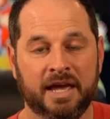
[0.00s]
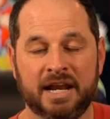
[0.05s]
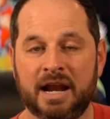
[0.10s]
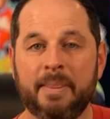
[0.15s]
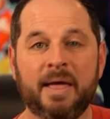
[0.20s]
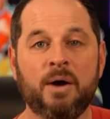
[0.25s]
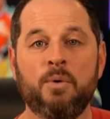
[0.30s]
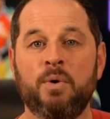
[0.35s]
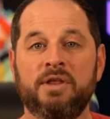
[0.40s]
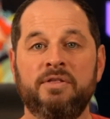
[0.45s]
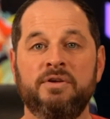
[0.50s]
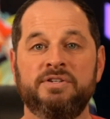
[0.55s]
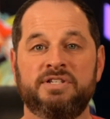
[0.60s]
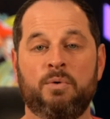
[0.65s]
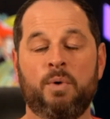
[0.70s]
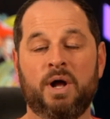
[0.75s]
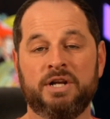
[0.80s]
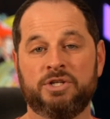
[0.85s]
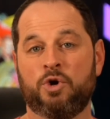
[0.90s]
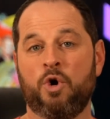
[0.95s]
And I'm not one of those that
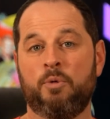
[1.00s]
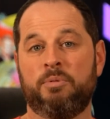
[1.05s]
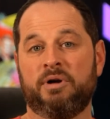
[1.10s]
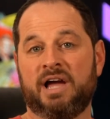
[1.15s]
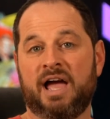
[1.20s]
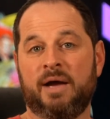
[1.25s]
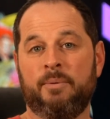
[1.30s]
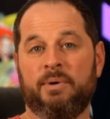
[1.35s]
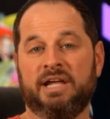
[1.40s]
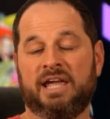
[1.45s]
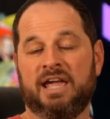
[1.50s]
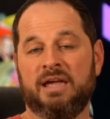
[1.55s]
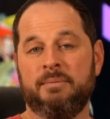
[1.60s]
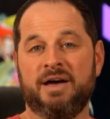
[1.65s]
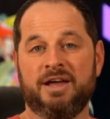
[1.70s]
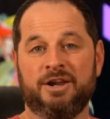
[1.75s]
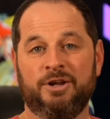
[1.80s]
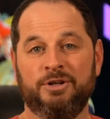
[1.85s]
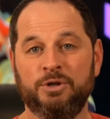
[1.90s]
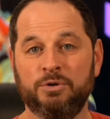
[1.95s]
watched Cobra Kai when it came
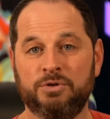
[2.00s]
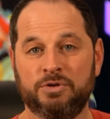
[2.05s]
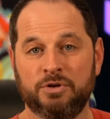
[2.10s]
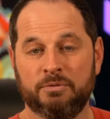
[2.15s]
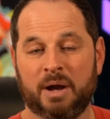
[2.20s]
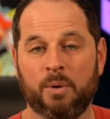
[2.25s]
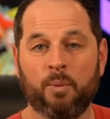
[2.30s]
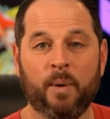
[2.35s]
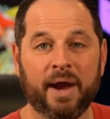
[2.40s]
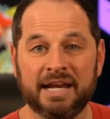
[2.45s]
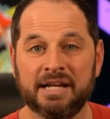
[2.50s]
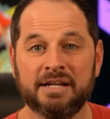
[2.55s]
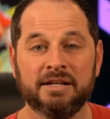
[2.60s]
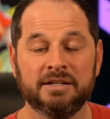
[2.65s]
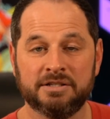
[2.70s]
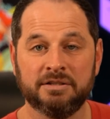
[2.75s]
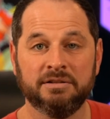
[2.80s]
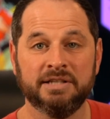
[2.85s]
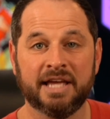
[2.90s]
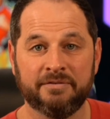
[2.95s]
out on YouTube. I waited
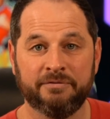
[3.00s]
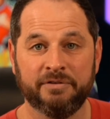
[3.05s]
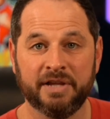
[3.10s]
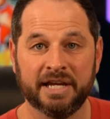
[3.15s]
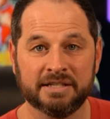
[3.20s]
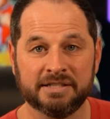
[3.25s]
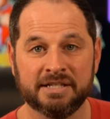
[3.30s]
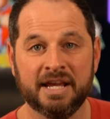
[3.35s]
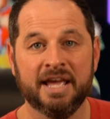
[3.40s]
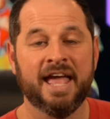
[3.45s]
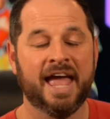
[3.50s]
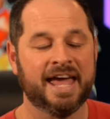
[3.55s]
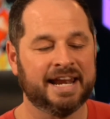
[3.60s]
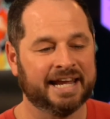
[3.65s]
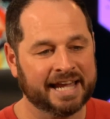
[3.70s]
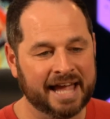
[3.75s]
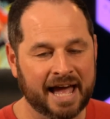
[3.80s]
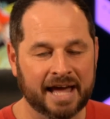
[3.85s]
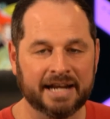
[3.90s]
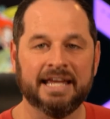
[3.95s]
until Netflix and I
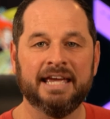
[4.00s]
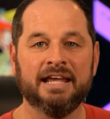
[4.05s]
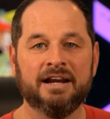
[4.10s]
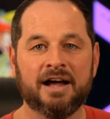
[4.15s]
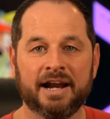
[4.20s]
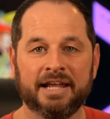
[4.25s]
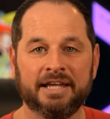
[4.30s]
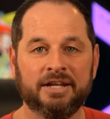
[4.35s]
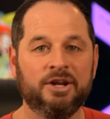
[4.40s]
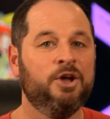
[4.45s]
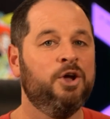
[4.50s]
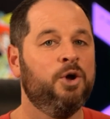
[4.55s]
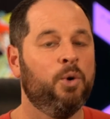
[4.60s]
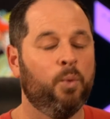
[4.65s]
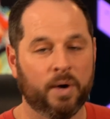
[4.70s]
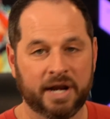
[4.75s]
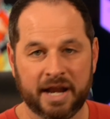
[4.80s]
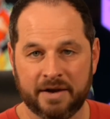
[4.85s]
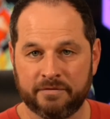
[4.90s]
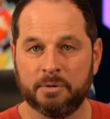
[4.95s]
got in on it
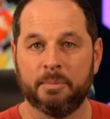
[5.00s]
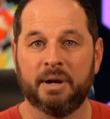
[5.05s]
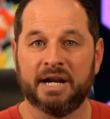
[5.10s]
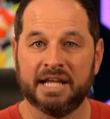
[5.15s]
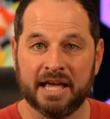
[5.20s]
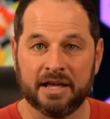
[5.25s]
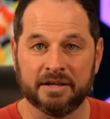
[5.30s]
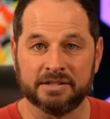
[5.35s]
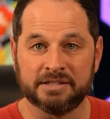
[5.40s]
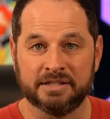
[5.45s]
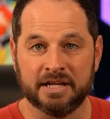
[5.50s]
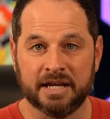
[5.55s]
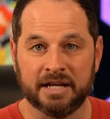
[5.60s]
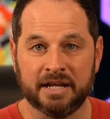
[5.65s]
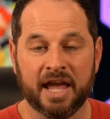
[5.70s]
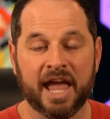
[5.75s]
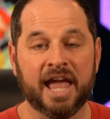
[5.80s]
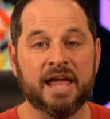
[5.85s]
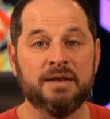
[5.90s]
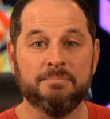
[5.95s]
when everybody else did.
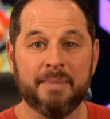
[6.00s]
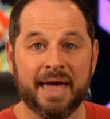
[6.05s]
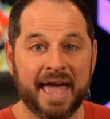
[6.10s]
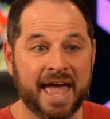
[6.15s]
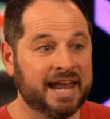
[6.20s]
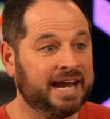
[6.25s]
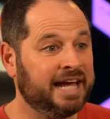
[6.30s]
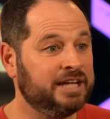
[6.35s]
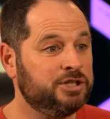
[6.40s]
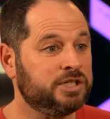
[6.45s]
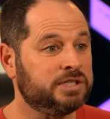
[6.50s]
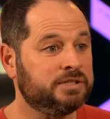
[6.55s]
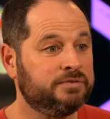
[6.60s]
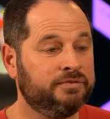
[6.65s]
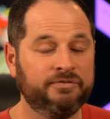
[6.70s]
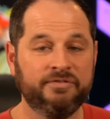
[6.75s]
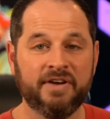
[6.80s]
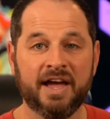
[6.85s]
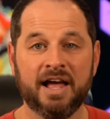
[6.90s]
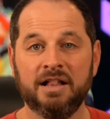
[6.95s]
And man, I just
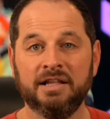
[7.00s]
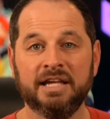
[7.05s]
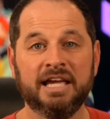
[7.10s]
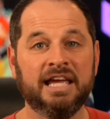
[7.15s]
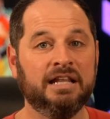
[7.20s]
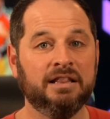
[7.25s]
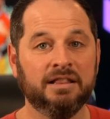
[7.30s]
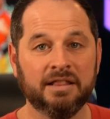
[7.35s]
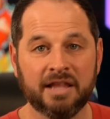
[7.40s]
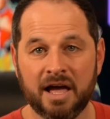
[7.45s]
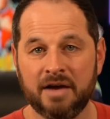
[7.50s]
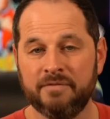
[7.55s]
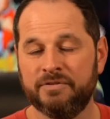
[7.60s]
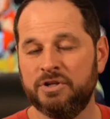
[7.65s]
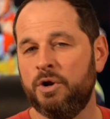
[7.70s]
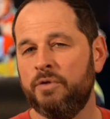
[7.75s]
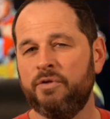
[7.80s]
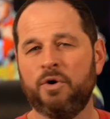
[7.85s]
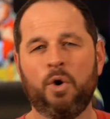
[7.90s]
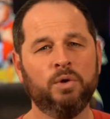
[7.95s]
fell in love. You
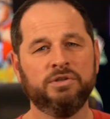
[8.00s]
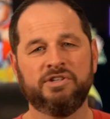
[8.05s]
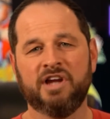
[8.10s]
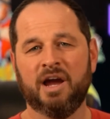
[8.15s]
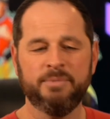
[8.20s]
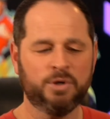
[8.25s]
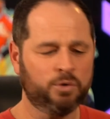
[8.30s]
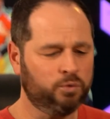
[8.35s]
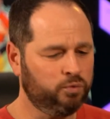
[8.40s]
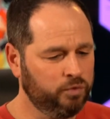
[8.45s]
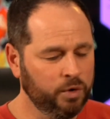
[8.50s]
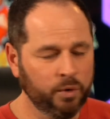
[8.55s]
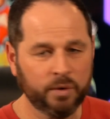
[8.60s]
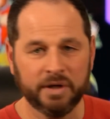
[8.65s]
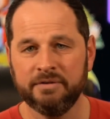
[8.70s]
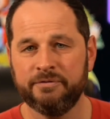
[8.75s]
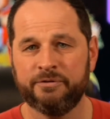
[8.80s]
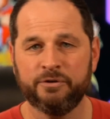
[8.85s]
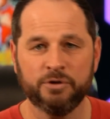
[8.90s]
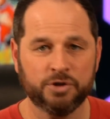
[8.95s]
know, the whole time you're rooting for